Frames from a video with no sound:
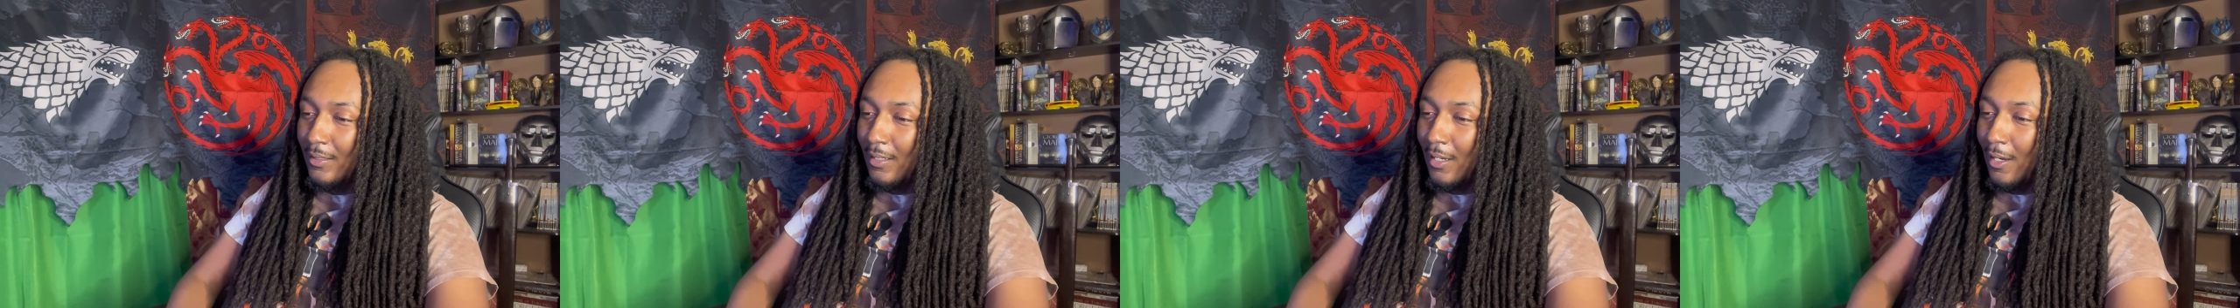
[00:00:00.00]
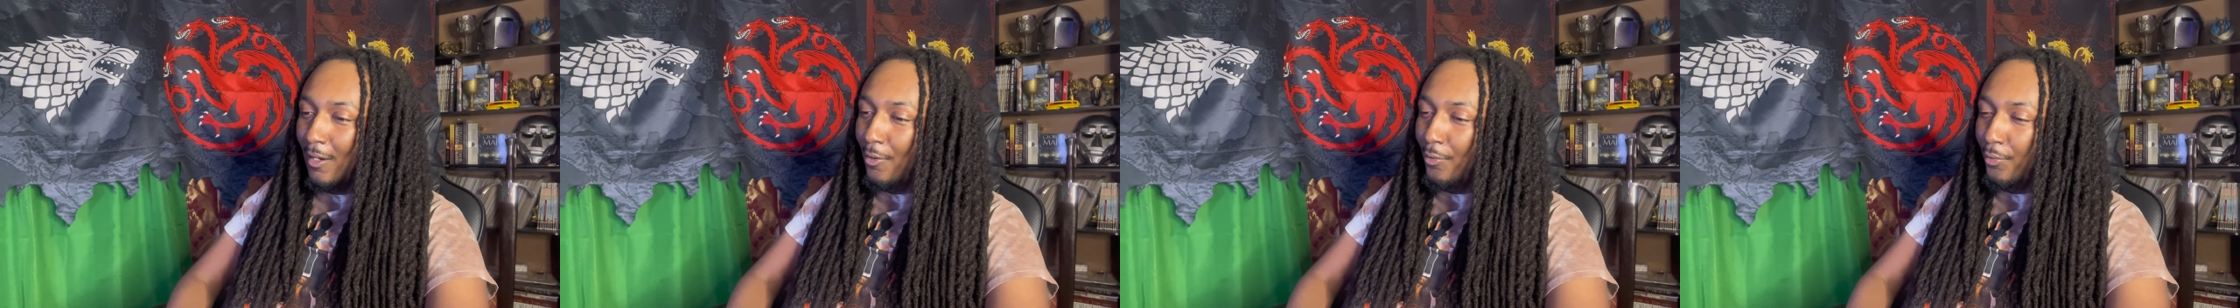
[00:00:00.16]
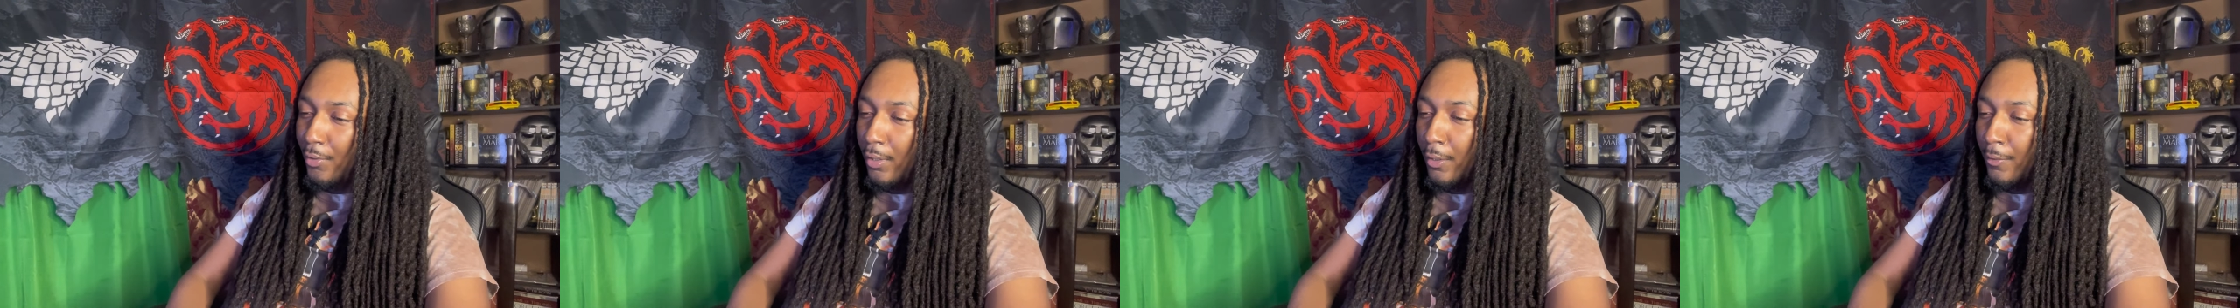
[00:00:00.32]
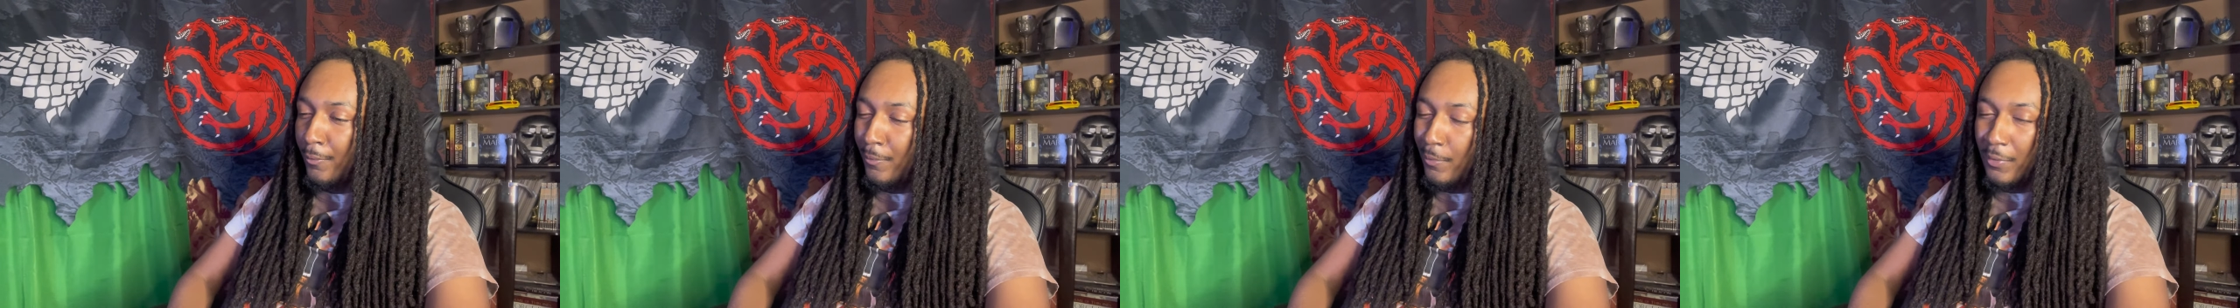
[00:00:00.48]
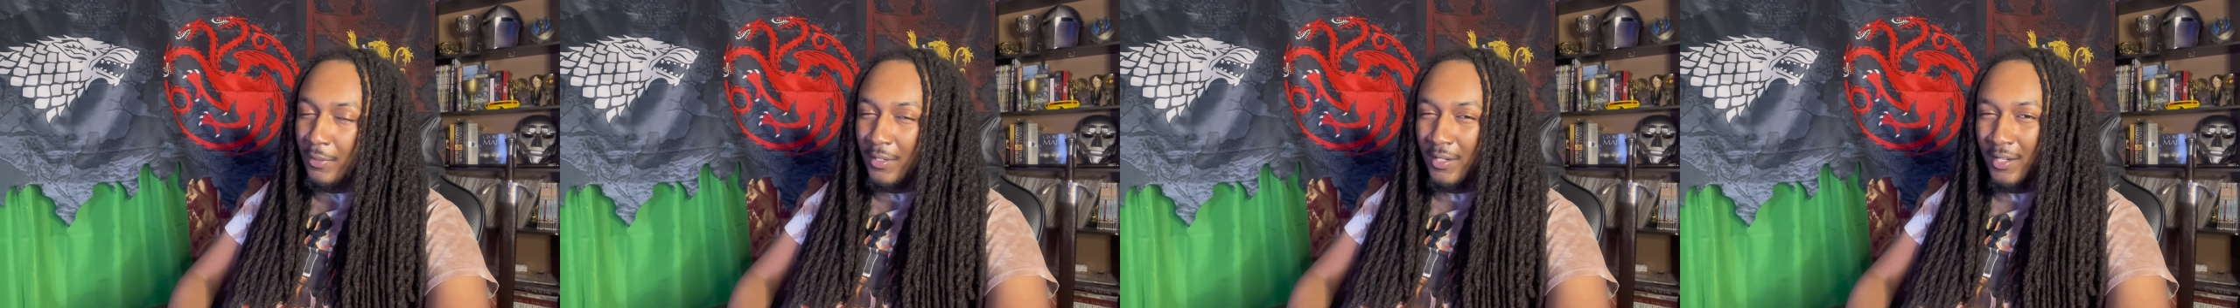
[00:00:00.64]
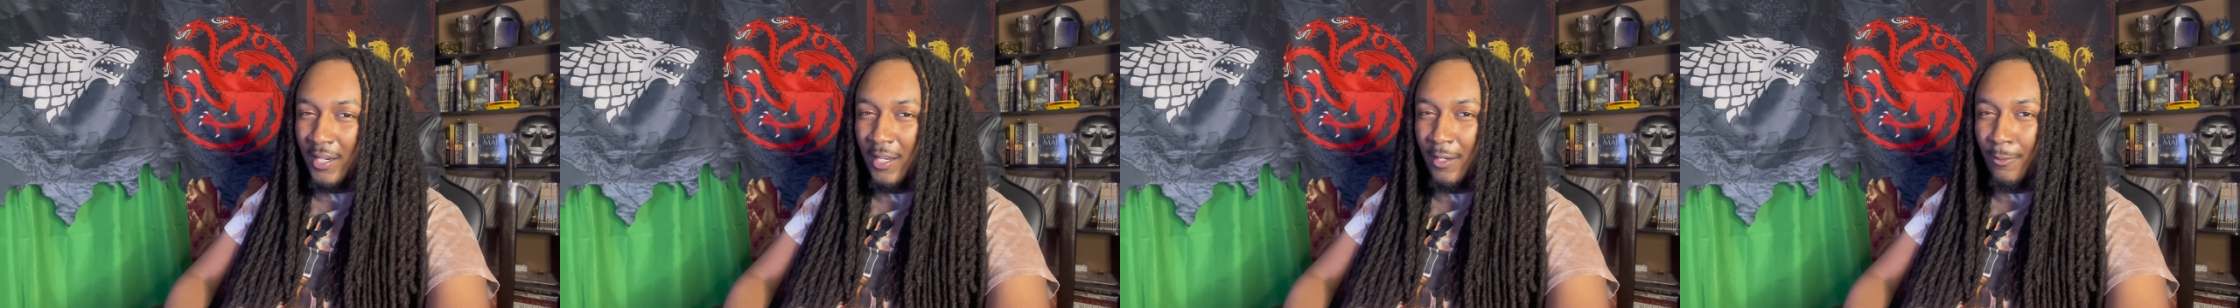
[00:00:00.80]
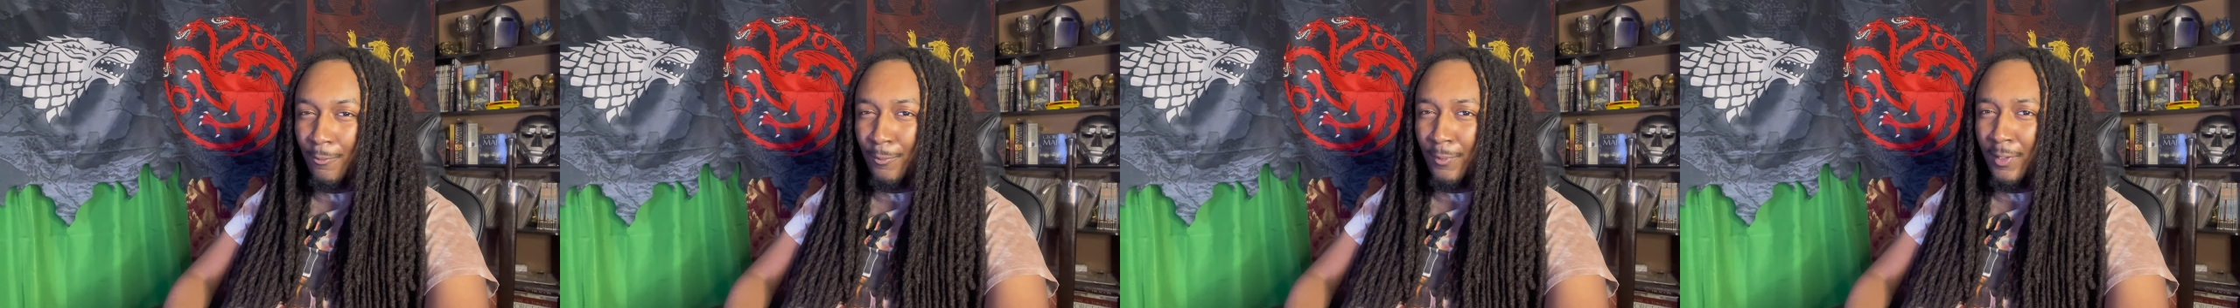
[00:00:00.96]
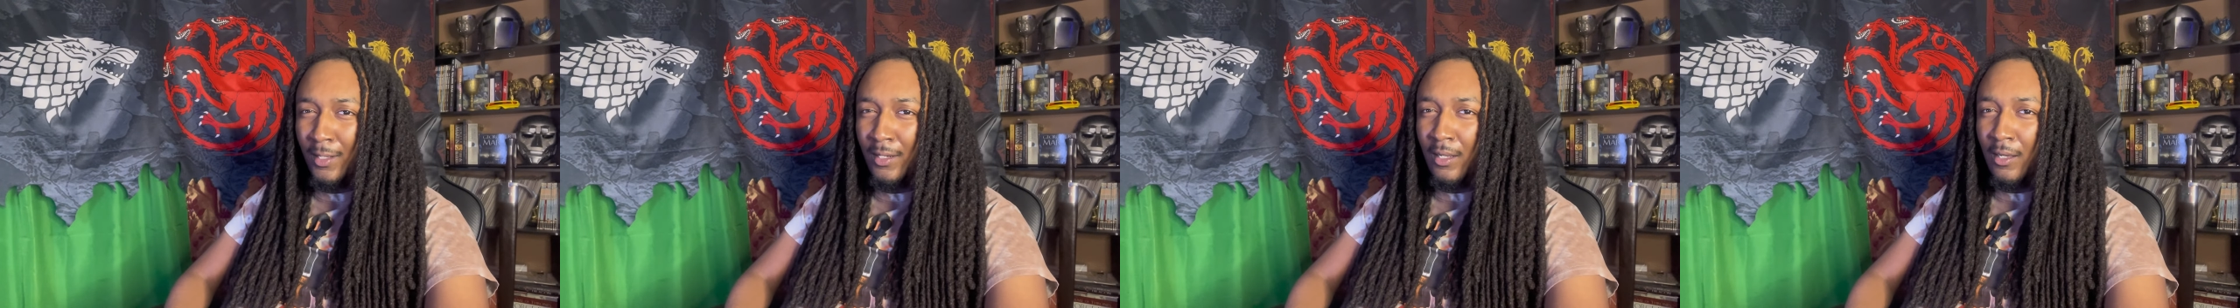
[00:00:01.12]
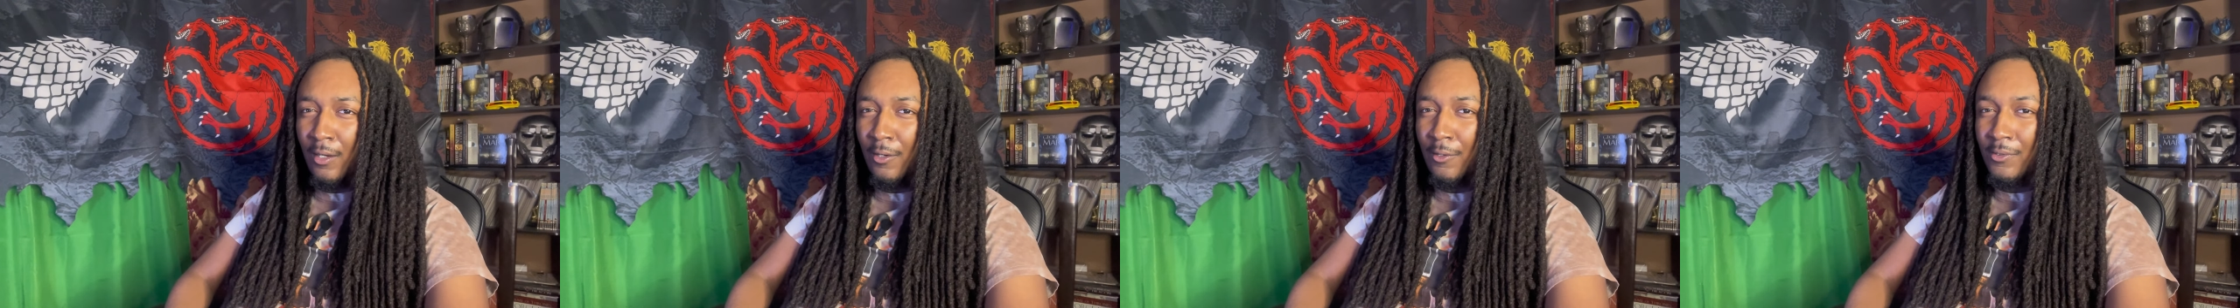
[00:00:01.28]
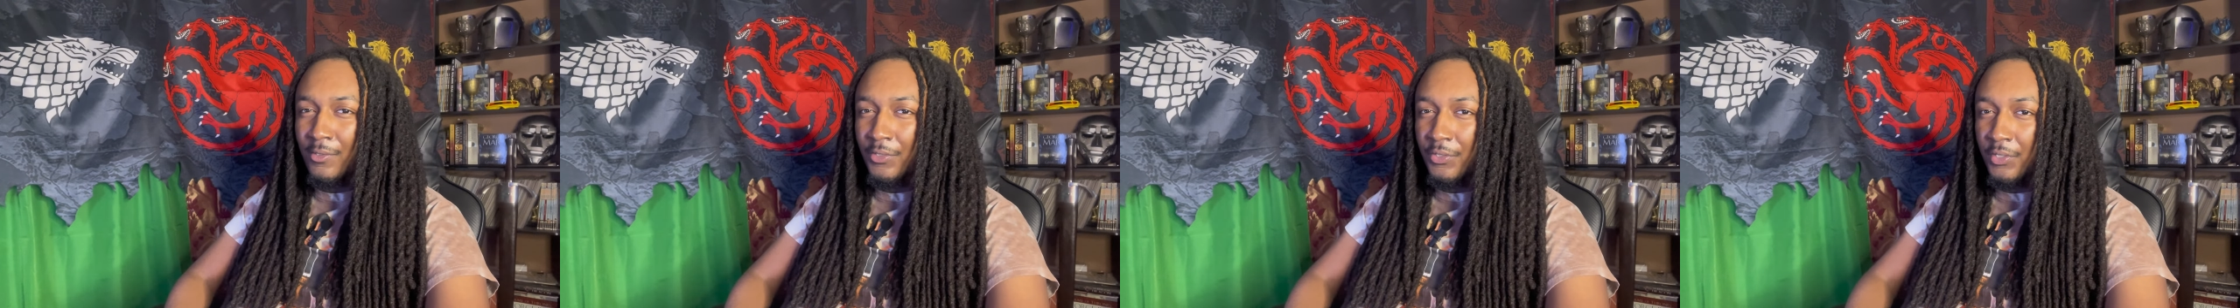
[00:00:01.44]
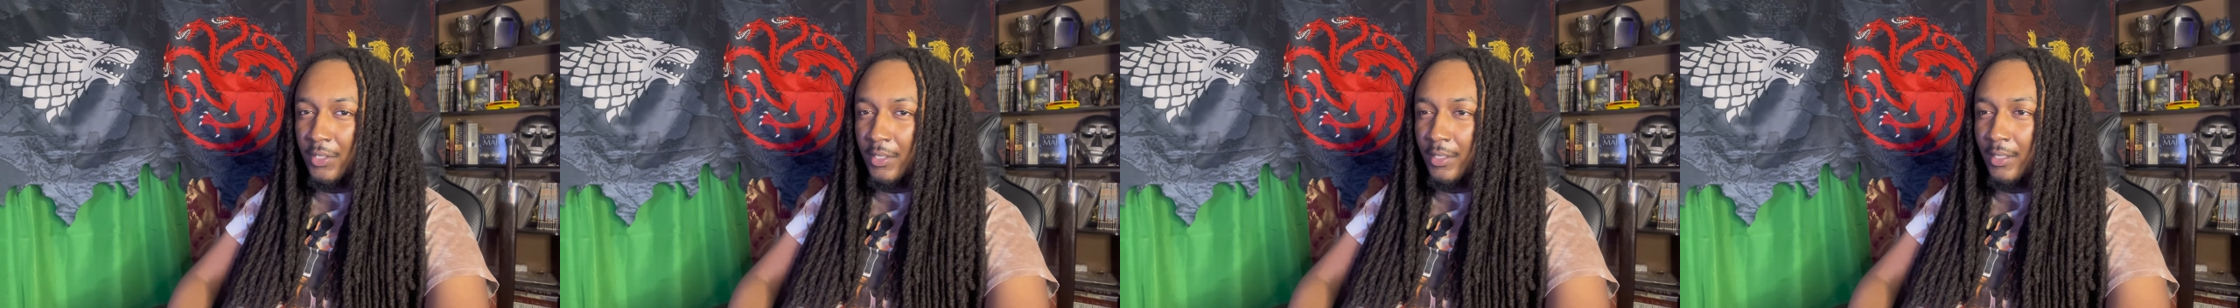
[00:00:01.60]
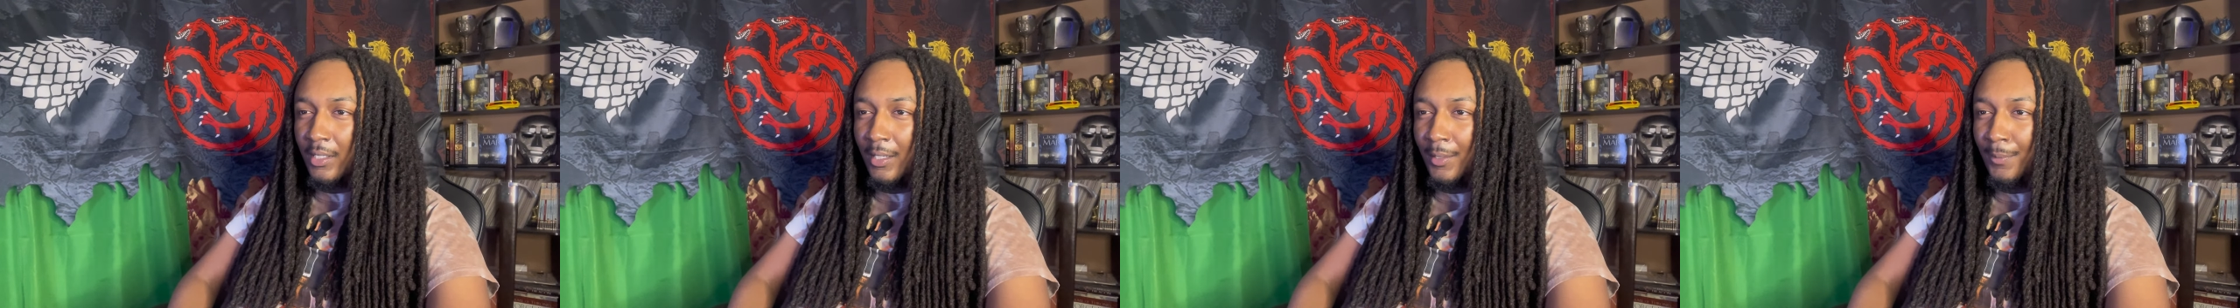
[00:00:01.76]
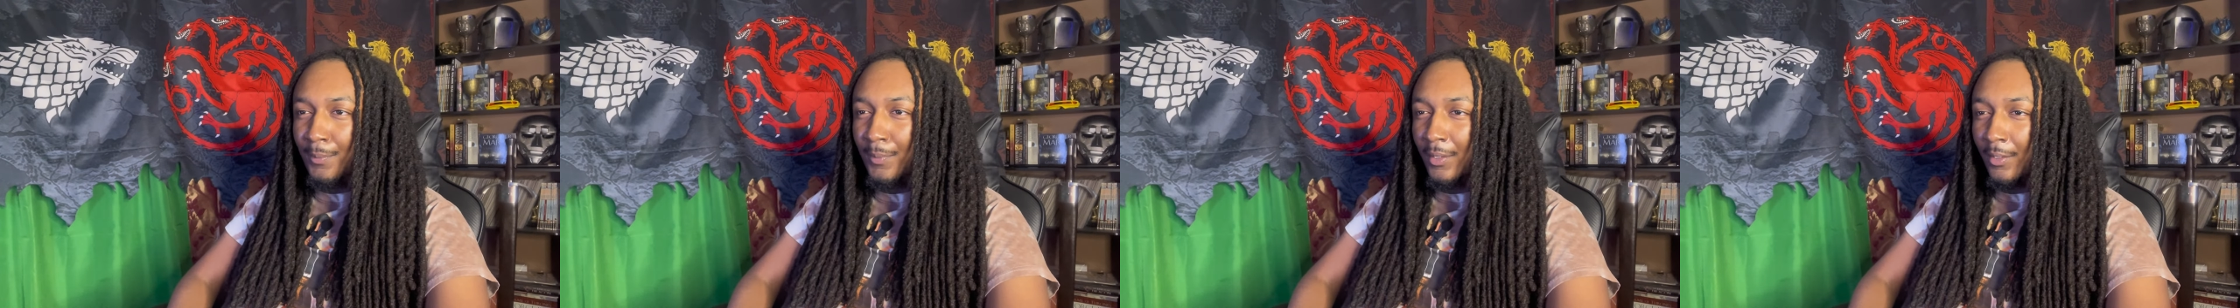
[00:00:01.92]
I don't know if you can get rid of OCD,